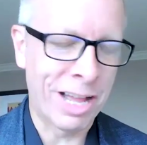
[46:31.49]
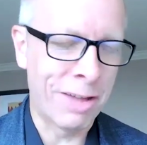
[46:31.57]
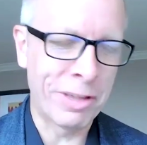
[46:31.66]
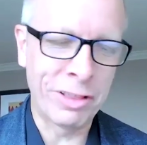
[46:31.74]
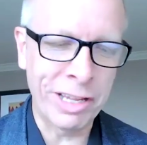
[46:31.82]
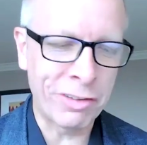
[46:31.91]
I
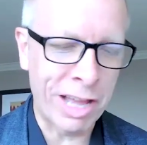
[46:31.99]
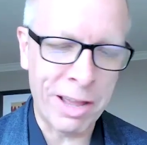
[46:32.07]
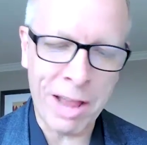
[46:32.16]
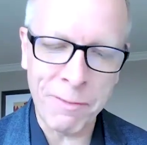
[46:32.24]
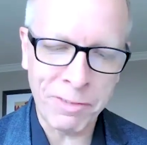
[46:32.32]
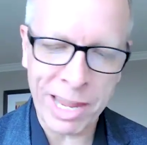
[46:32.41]
mean, Lisa,
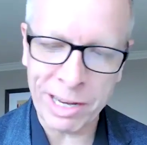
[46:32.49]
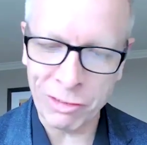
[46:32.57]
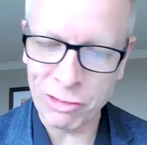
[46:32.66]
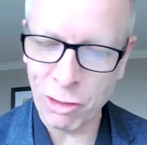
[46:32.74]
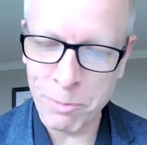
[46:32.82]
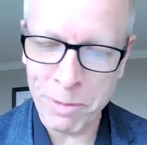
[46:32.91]
I've taken
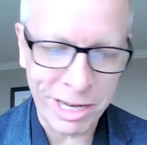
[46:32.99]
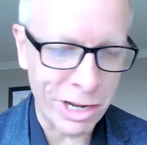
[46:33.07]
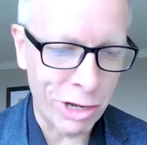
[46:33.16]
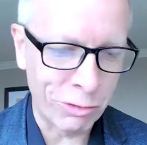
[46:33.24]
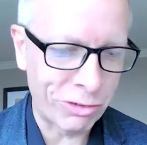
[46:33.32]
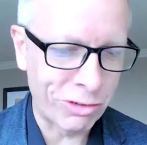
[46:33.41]
so many
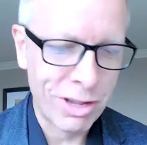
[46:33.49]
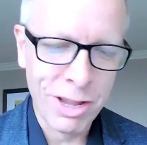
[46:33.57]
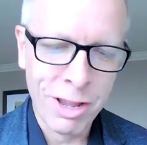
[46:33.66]
notes,